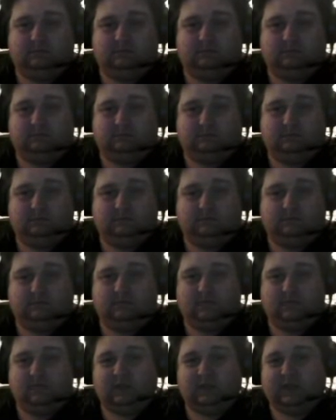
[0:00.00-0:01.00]
Mm-hmm.
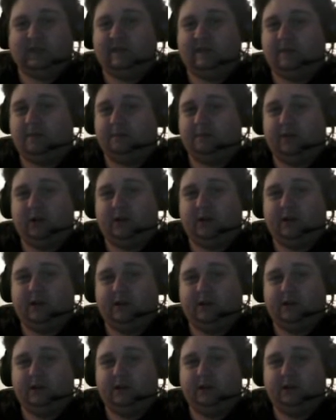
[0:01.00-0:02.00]
Kind of like Bargain
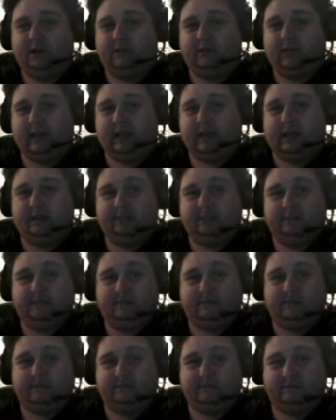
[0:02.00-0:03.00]
Hunt in the UK.
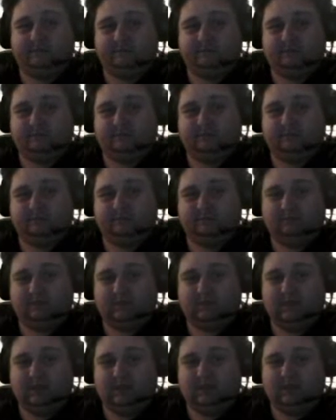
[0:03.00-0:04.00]
Mm-hmm.
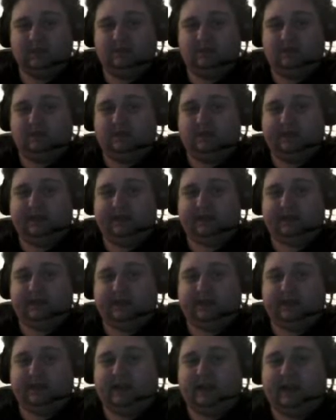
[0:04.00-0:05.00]
Like
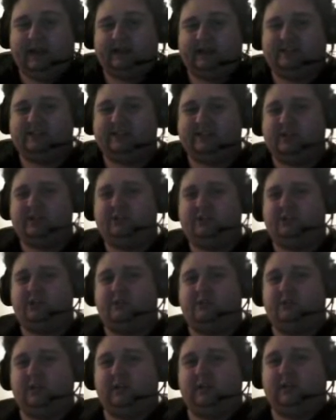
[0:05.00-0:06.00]
I saw a
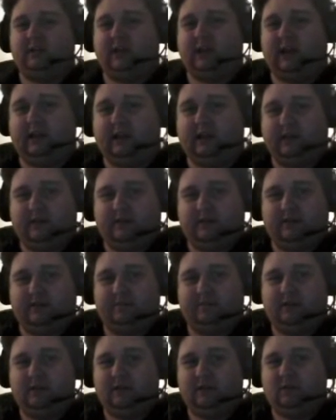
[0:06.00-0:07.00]
joke online
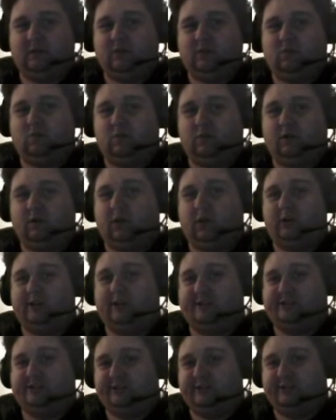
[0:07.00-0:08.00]
um, when all
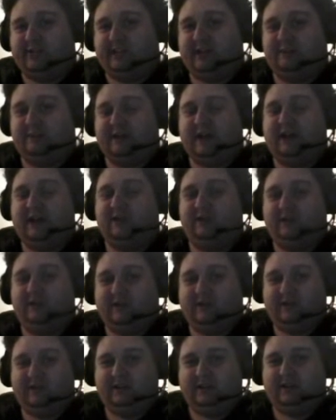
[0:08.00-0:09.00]
this news came down.
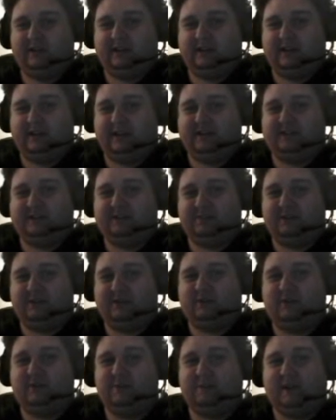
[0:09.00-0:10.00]
Uh, somebody
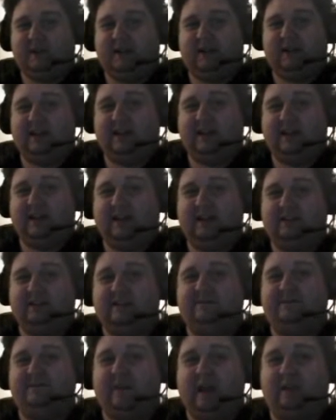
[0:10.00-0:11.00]
quipped that the
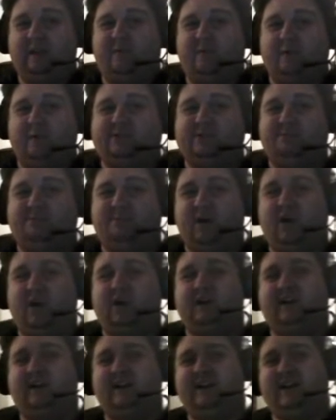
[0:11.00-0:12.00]
fine folks at
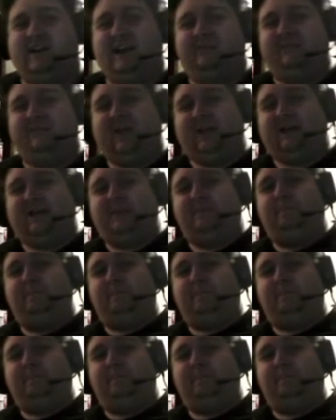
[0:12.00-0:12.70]
Bargain Hunt have like a